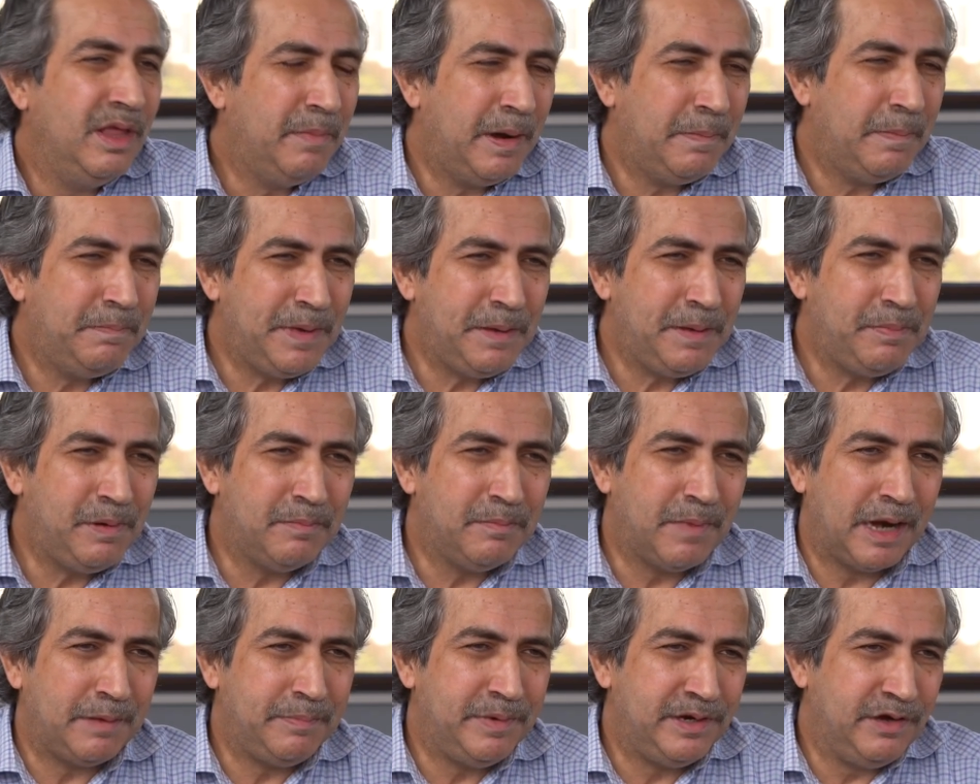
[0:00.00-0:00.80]
But people
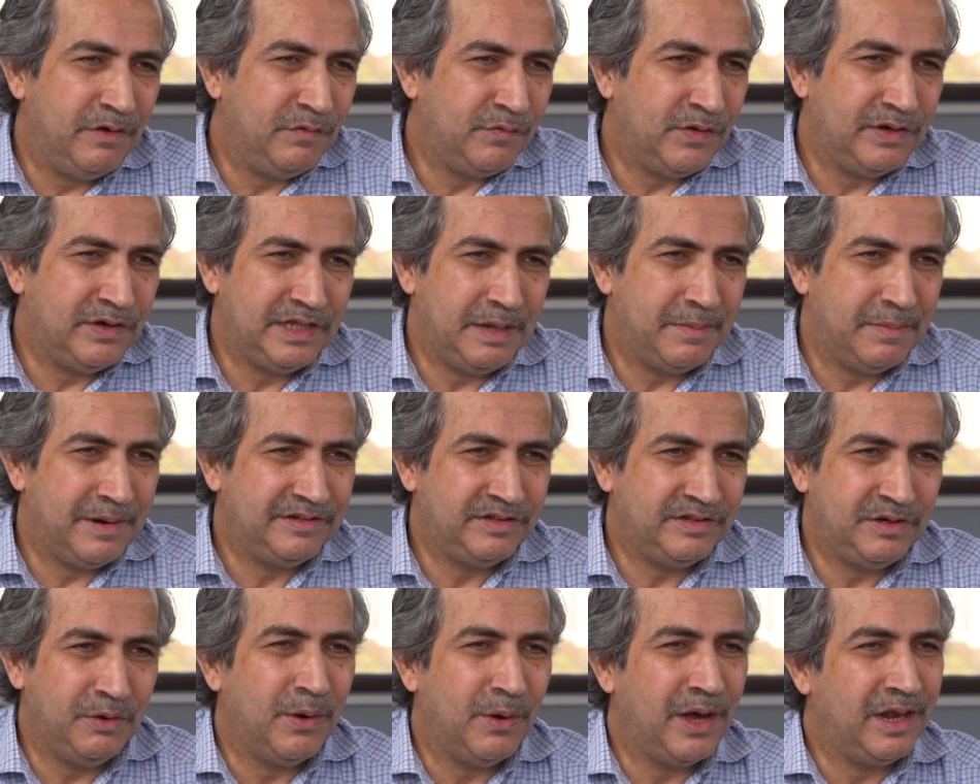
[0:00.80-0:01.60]
might be different. They
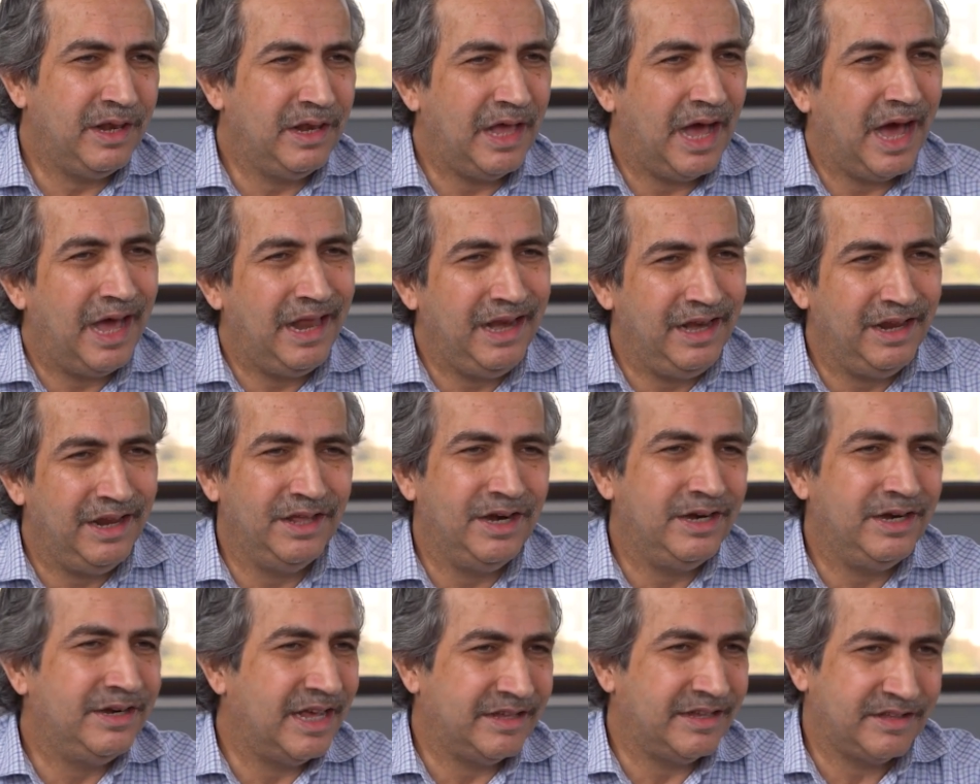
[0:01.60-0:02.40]
might say, well, I'll
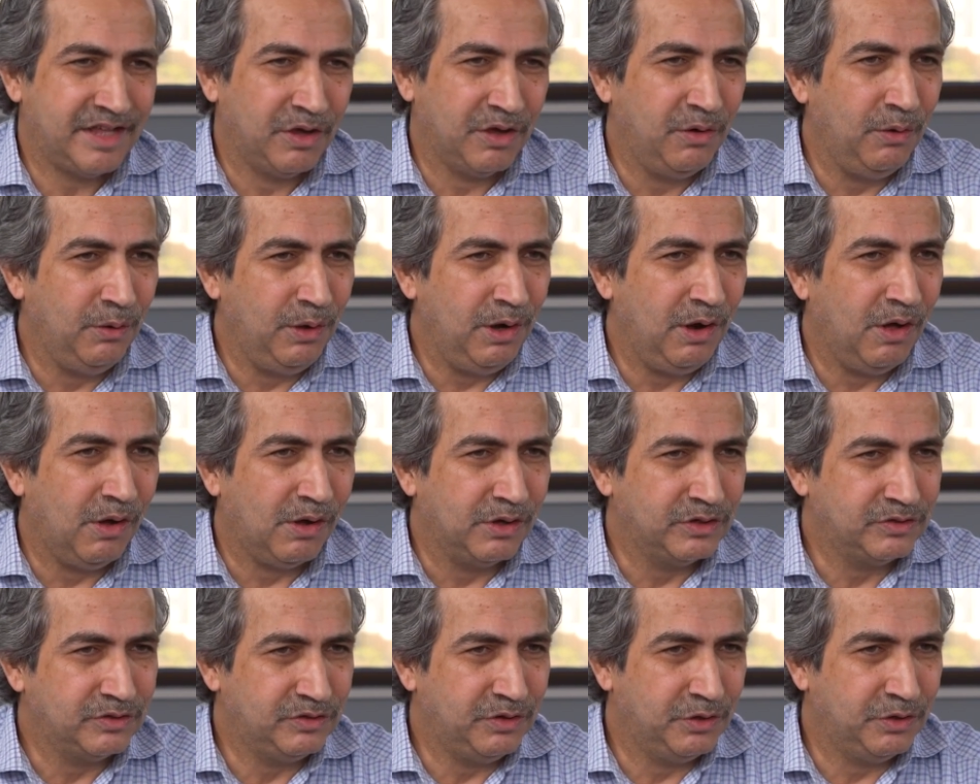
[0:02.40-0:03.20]
learn it as I go
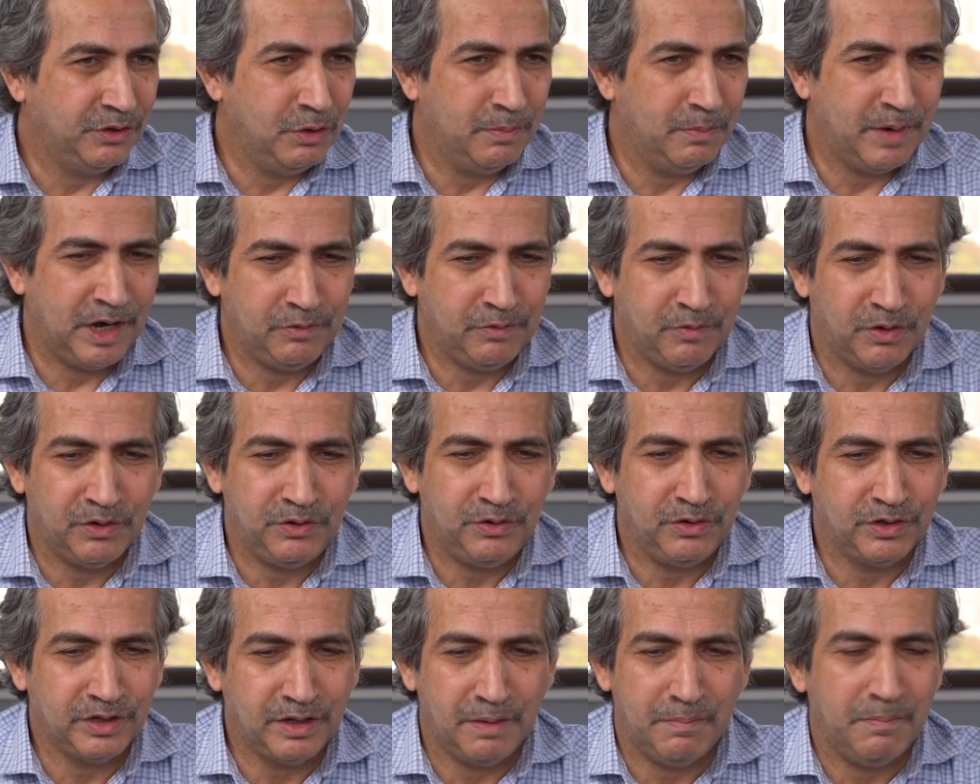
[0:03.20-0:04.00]
along. So you might want
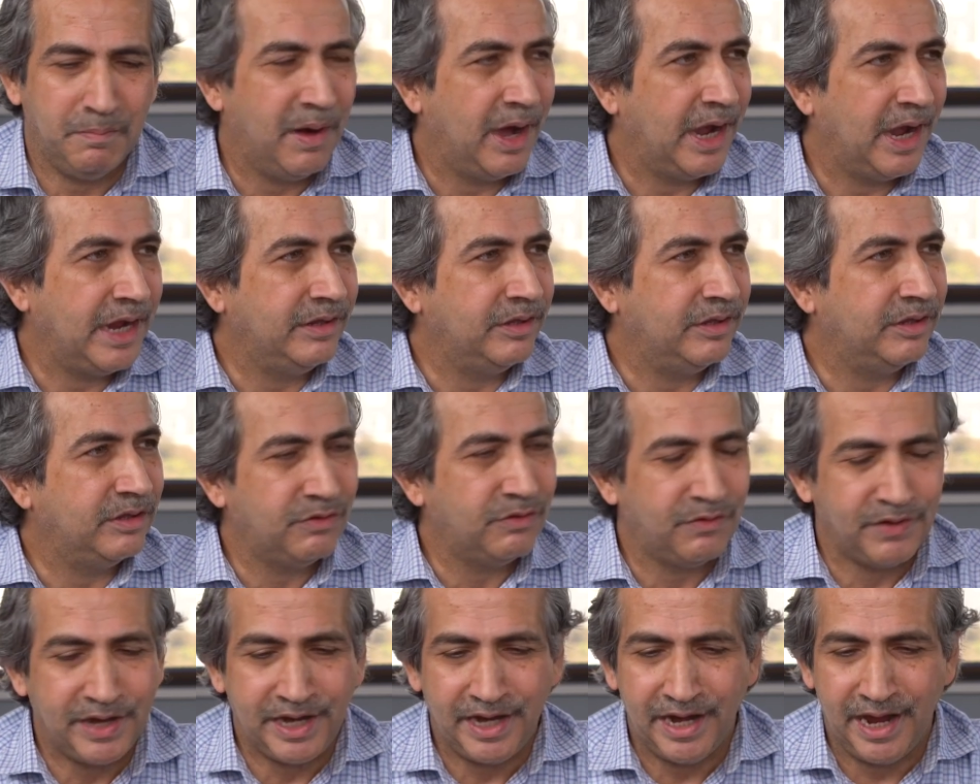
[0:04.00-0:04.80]
to combine the
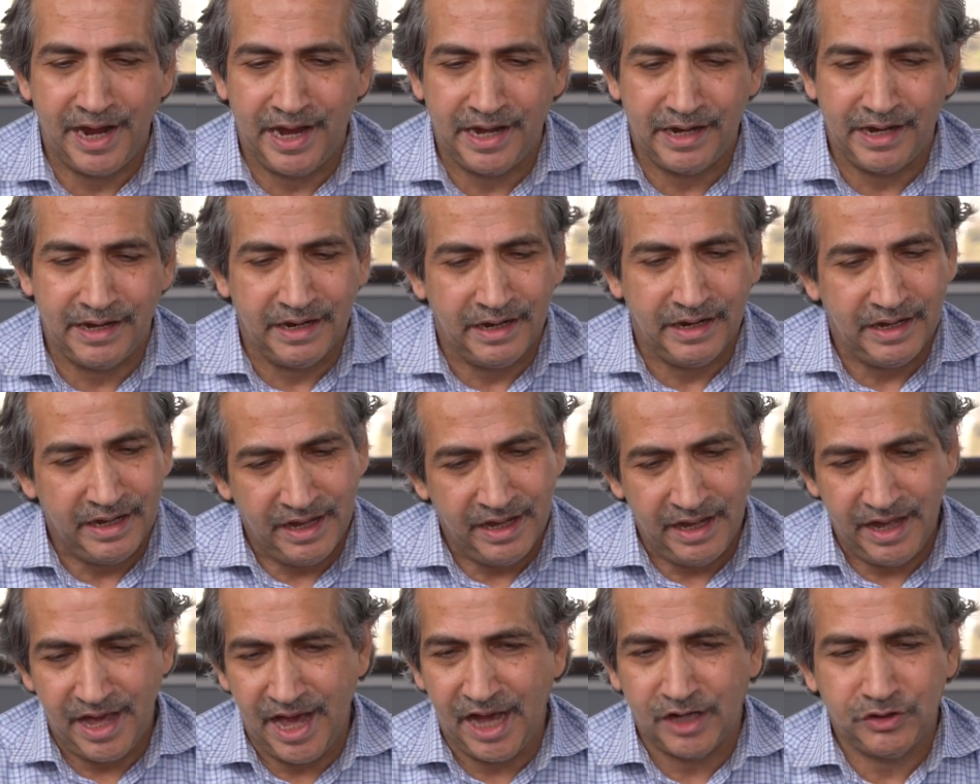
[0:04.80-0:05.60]
three and
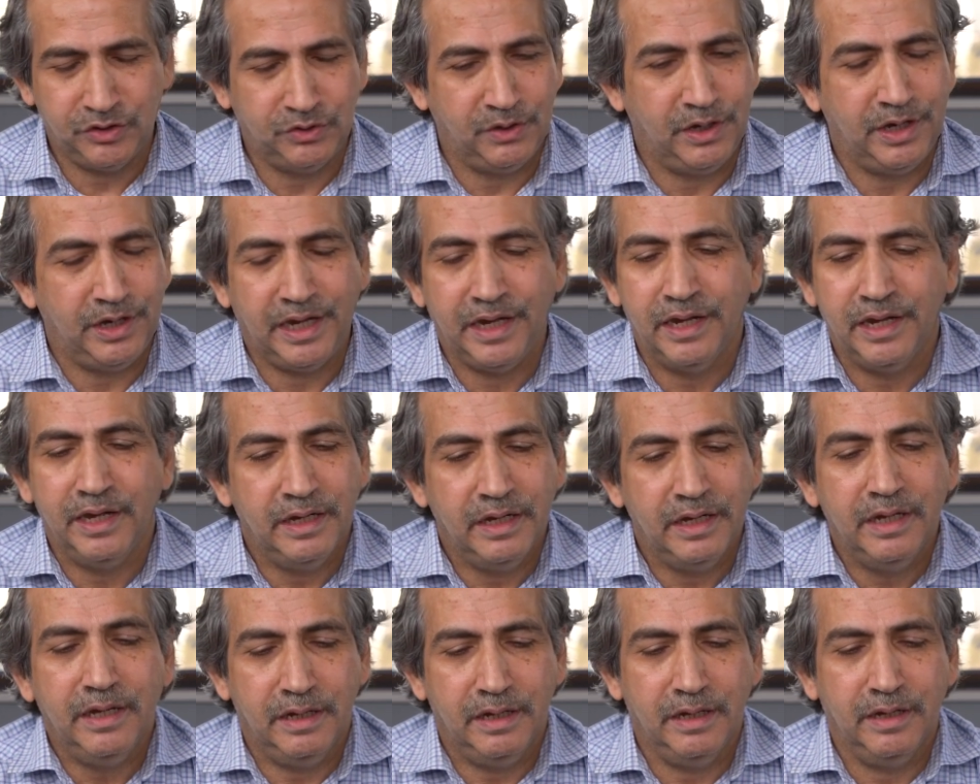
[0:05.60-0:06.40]
actually
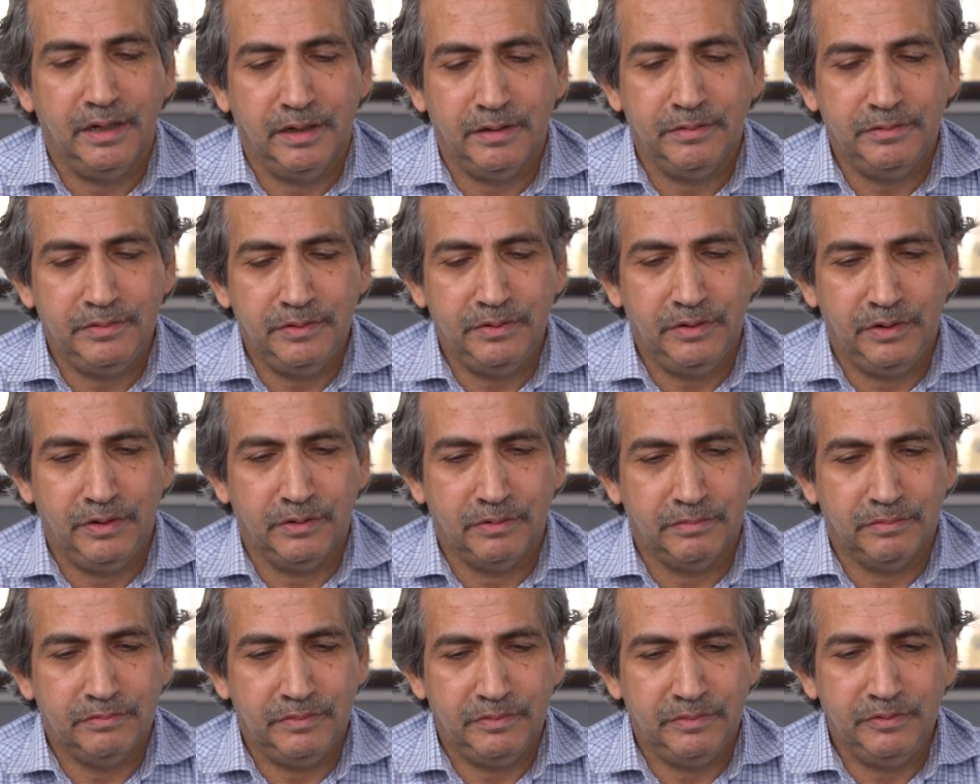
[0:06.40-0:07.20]
uh, you know,
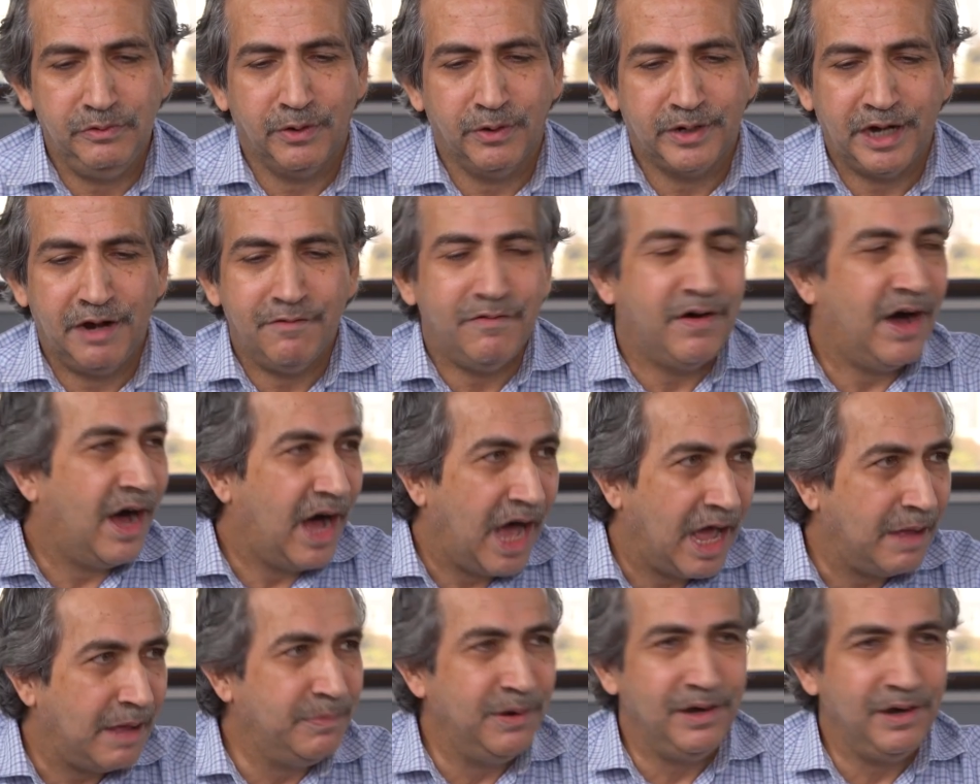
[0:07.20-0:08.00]
right. do a kind of
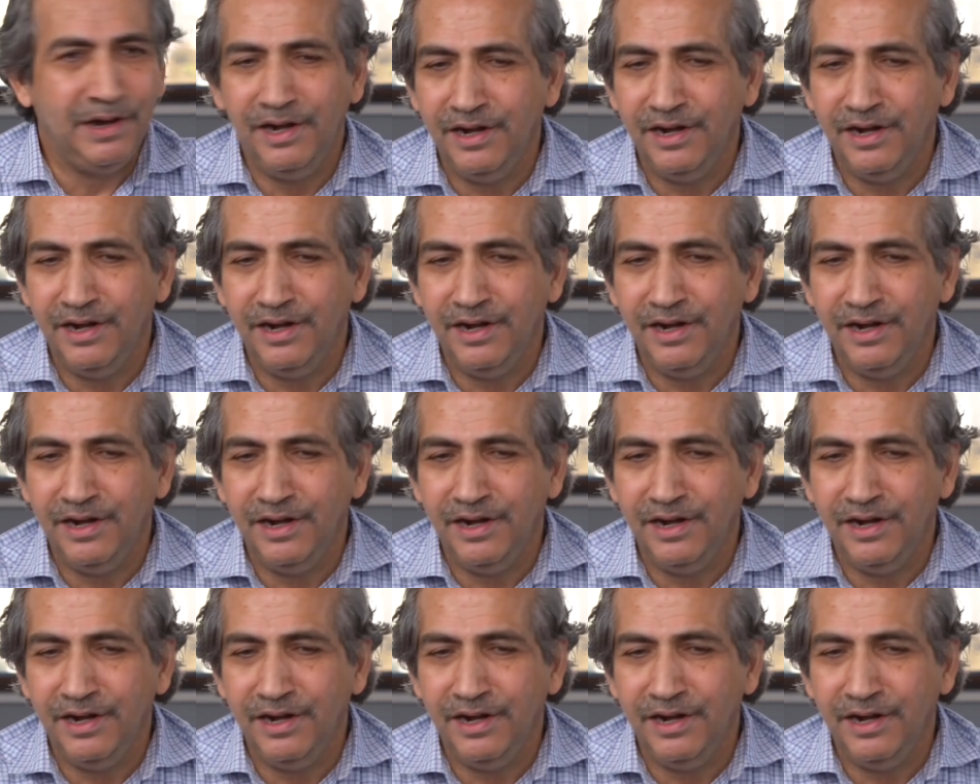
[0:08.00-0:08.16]
hybrid